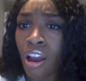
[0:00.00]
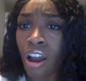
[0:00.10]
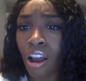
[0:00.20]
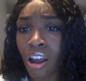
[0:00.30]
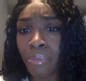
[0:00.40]

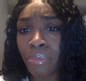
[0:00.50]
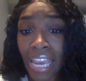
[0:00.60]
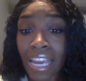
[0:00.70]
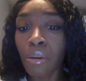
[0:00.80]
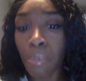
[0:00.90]

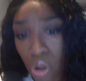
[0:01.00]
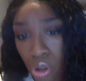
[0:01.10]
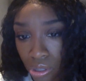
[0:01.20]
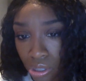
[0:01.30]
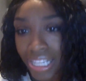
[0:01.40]

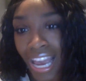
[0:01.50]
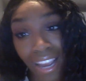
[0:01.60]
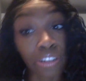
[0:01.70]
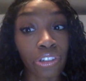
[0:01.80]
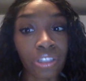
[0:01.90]
Animals,
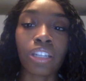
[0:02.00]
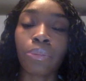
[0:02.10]
actually,